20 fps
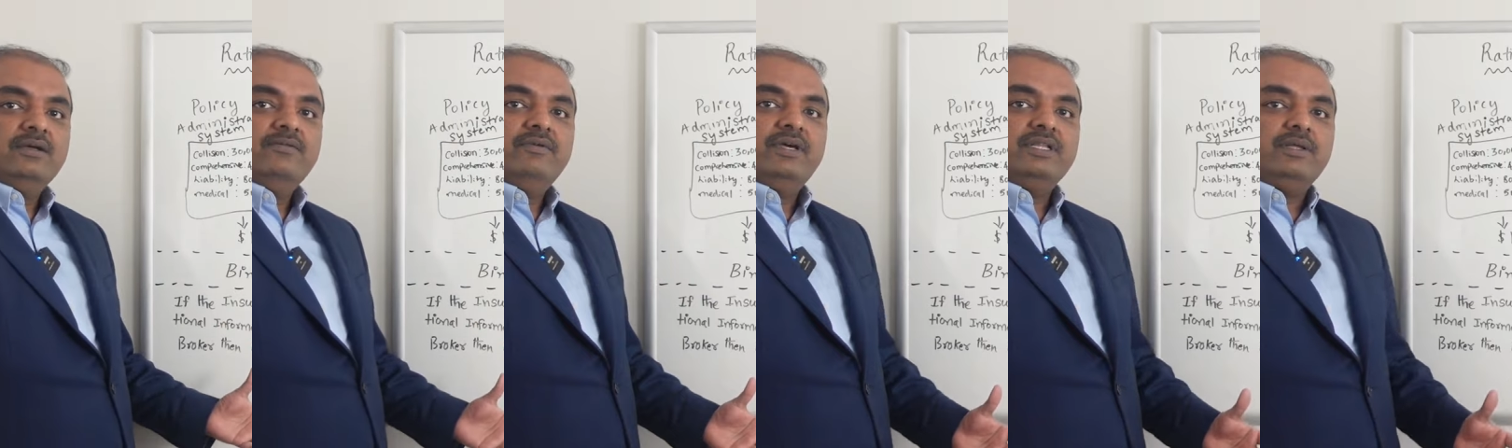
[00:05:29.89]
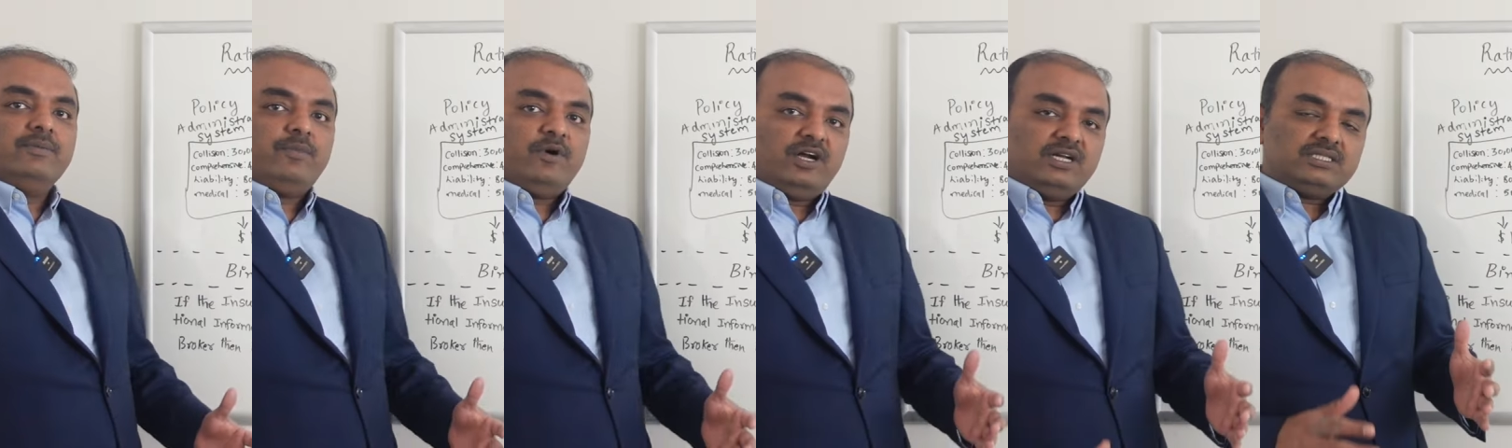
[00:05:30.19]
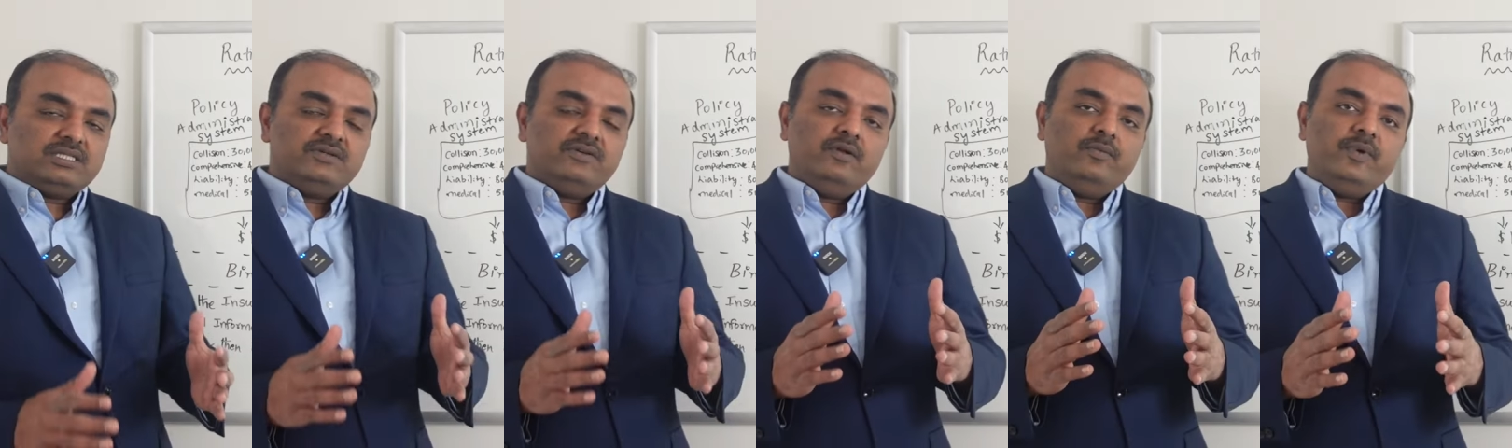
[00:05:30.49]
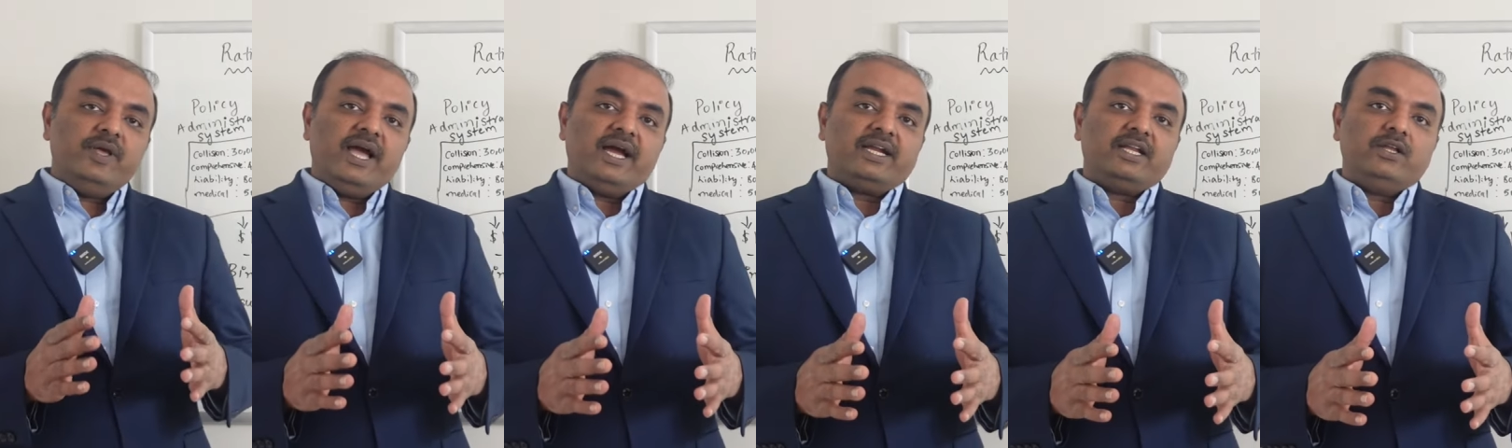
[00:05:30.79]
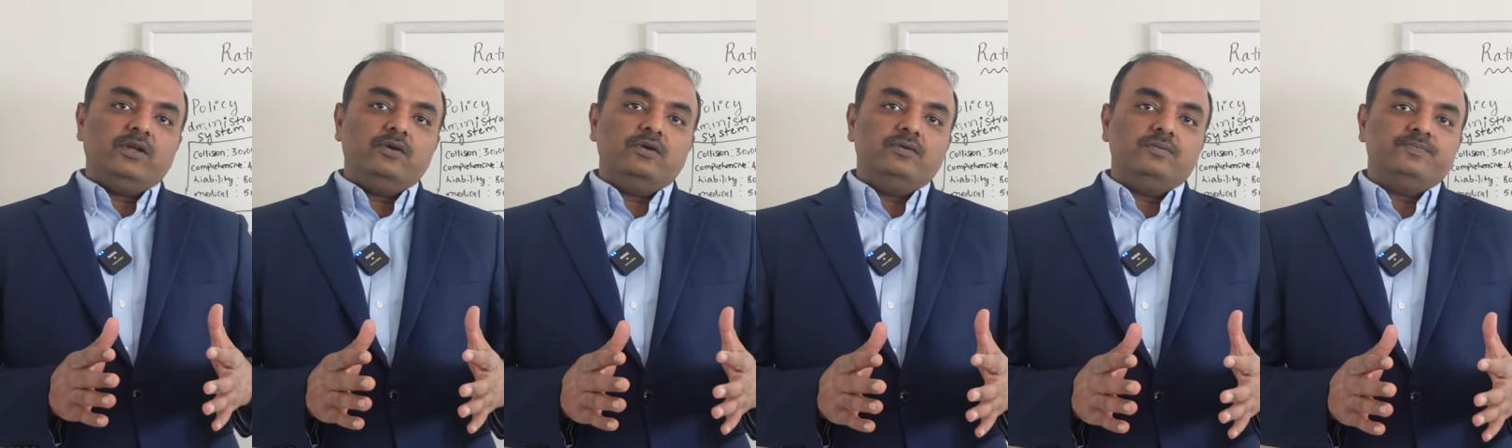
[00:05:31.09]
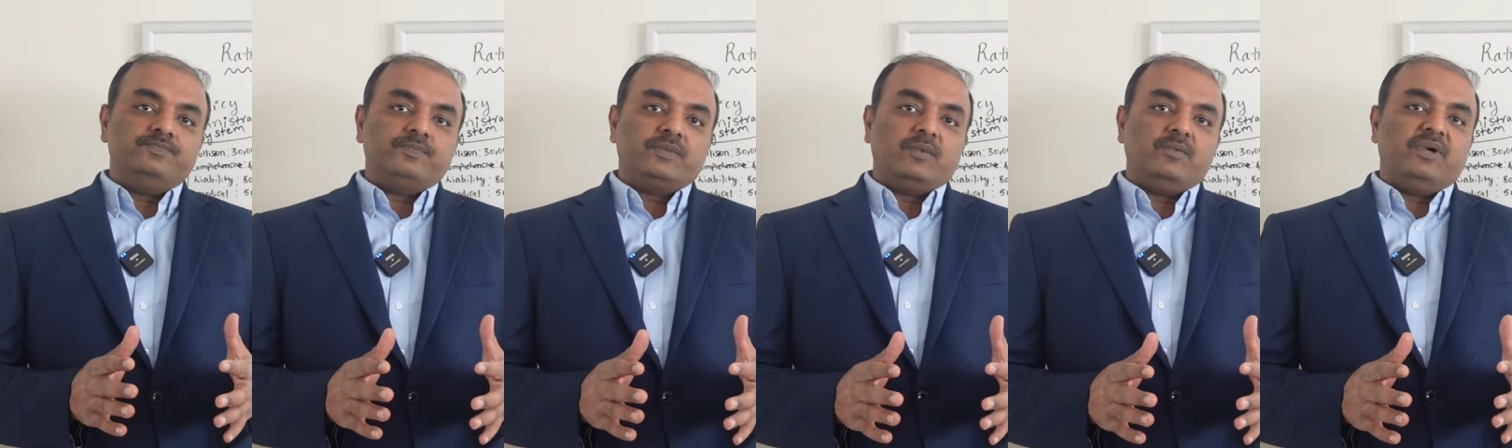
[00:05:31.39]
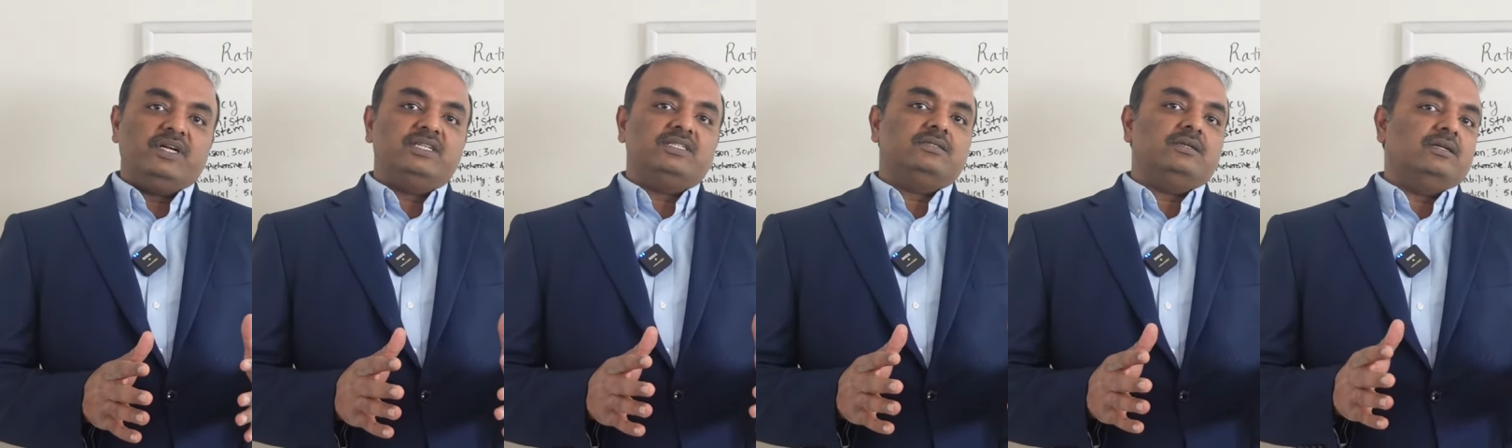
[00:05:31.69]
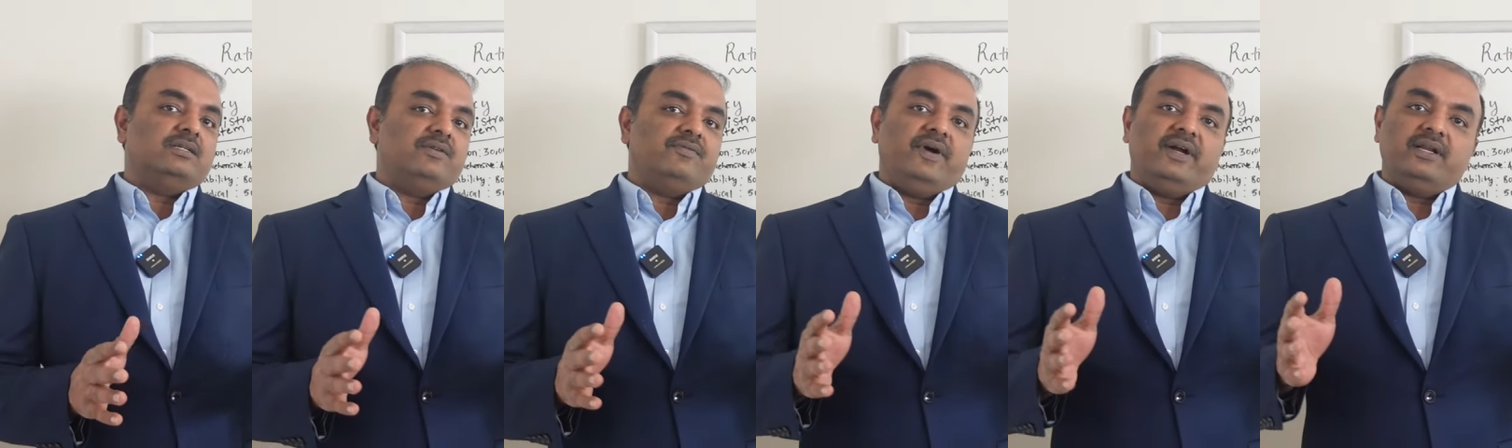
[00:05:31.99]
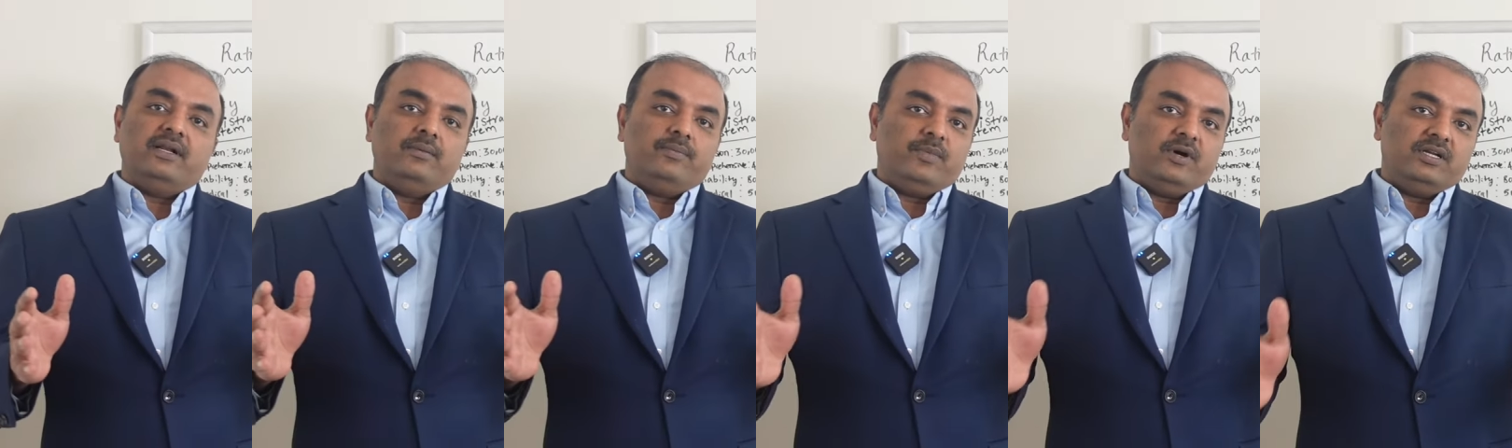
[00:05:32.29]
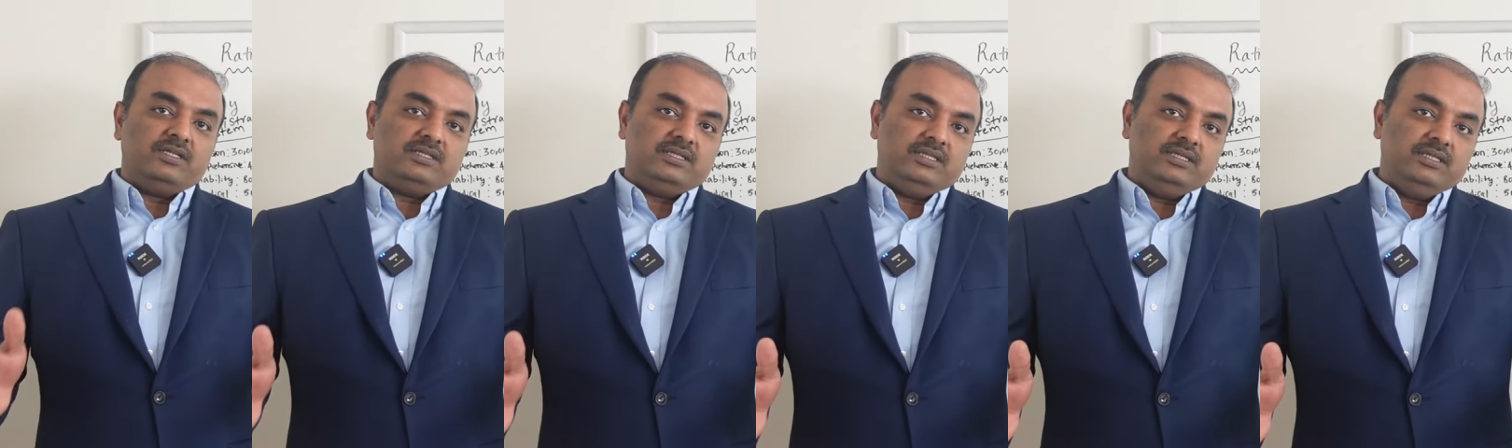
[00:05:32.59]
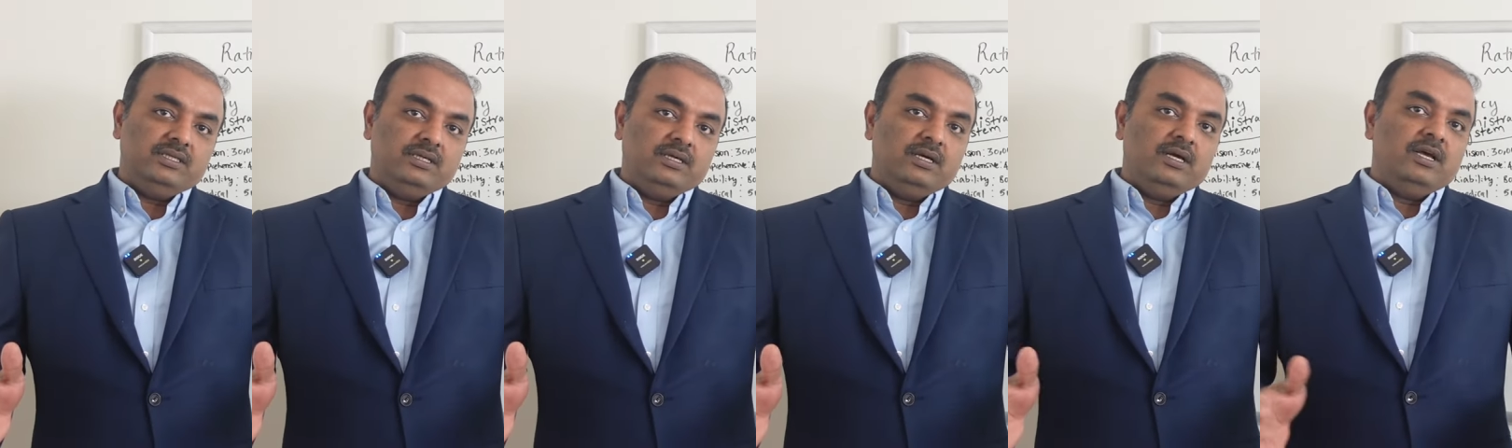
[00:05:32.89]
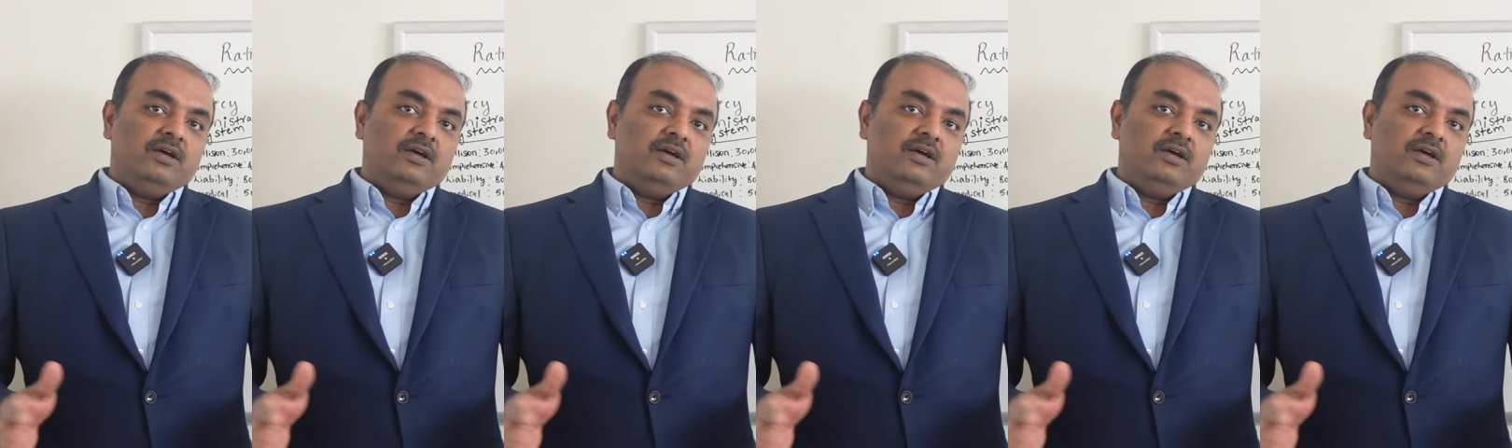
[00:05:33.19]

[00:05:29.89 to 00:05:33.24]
where the policy will be active, but it's not the final policy.